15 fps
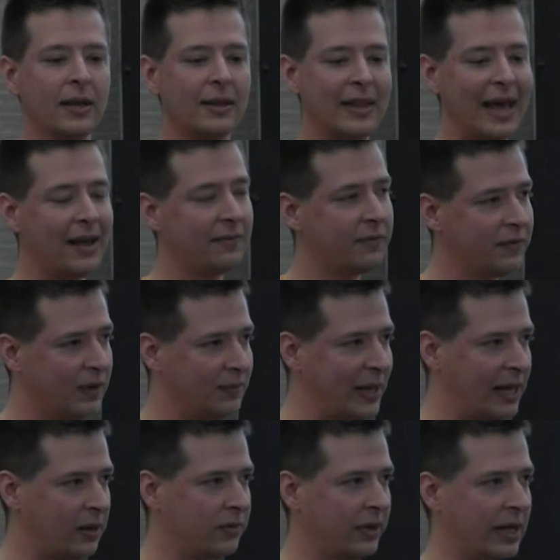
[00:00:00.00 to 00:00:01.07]
That
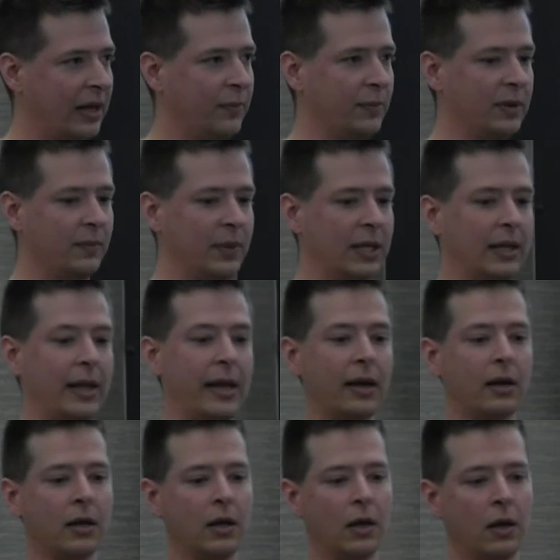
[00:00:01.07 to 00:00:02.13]
feedback will help me be
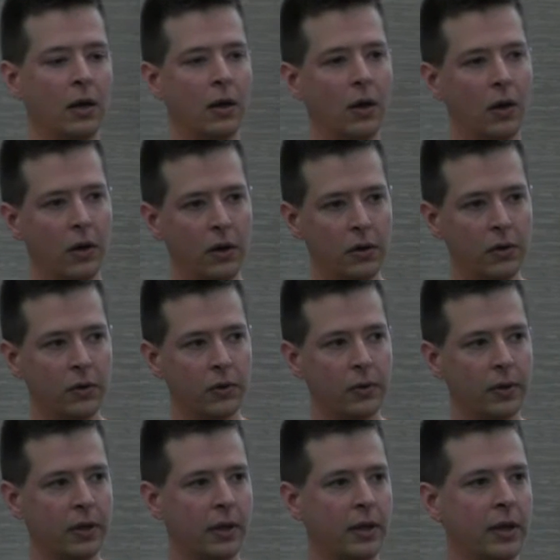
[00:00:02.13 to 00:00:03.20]
like,
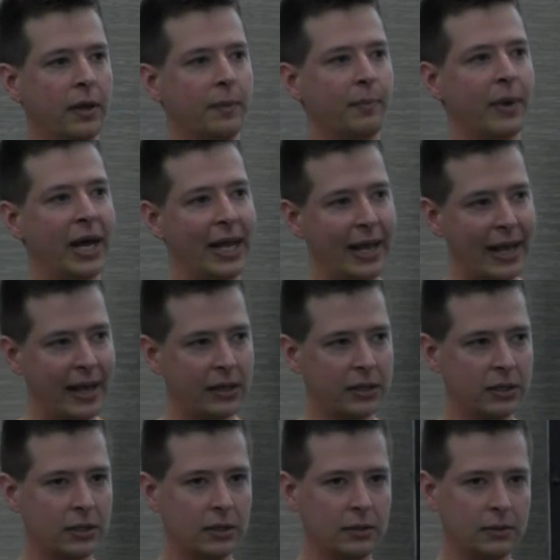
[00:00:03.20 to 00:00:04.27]
oh, my
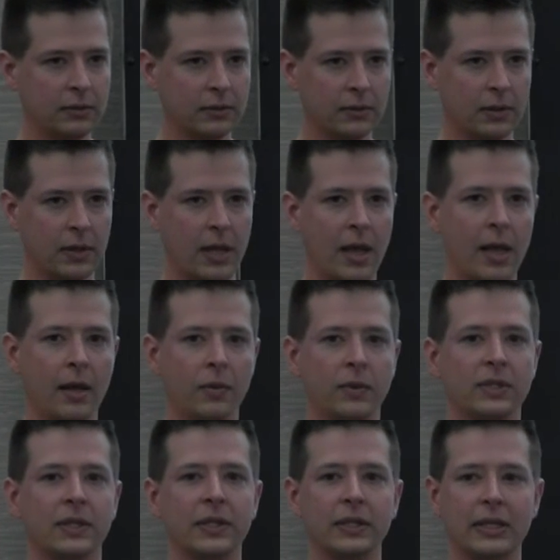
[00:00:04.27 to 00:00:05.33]
action
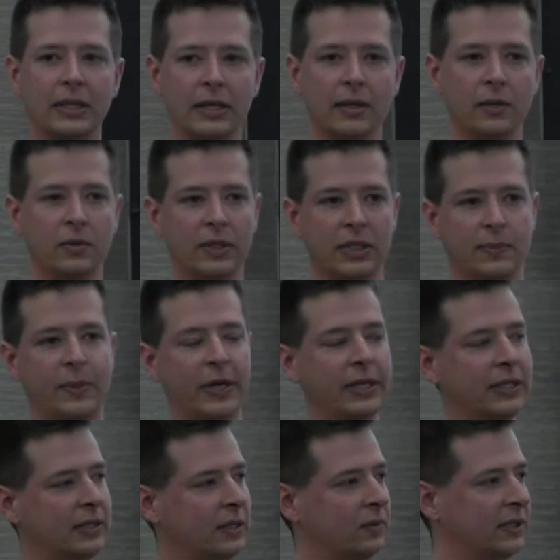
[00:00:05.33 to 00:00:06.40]
resulted in a
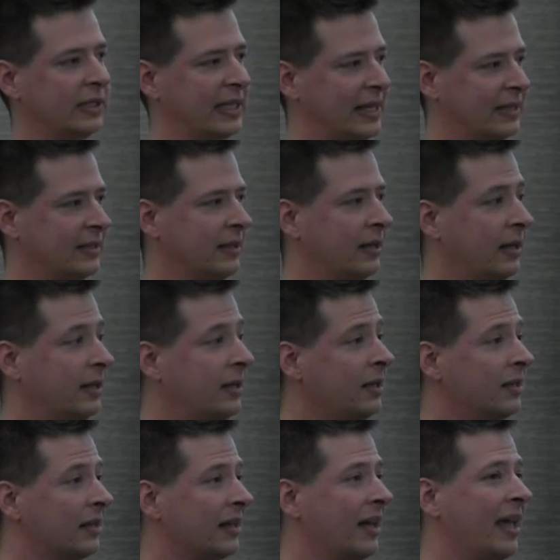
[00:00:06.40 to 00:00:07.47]
response that was less than
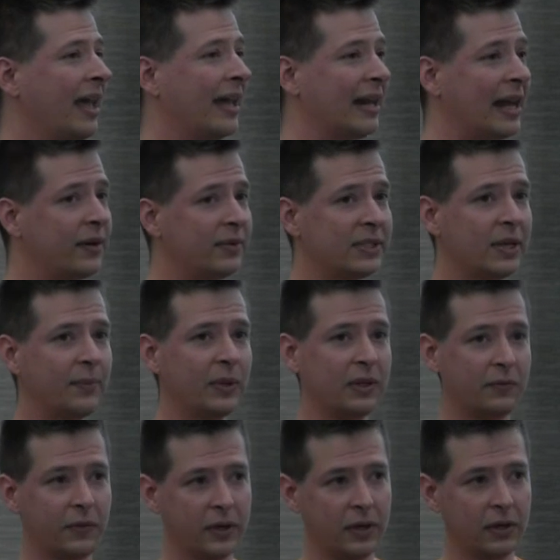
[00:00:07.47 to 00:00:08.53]
ideal. And I was up at
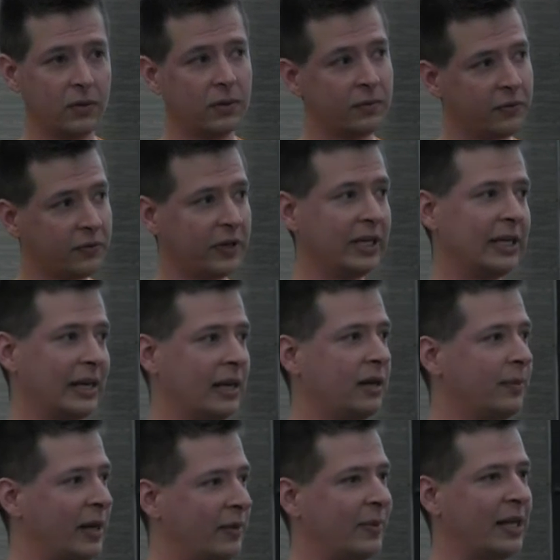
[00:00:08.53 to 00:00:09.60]
the front of the room freaking out
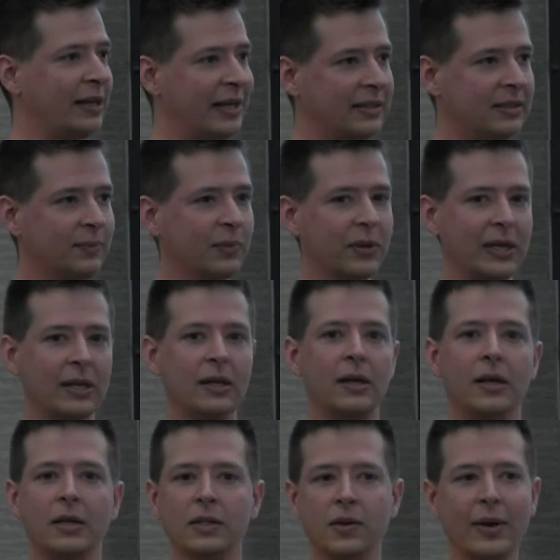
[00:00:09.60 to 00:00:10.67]
about my lesson plan,
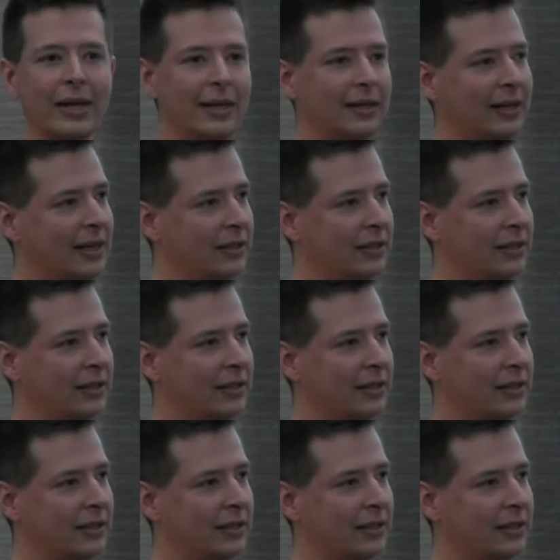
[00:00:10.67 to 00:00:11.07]
so I didn't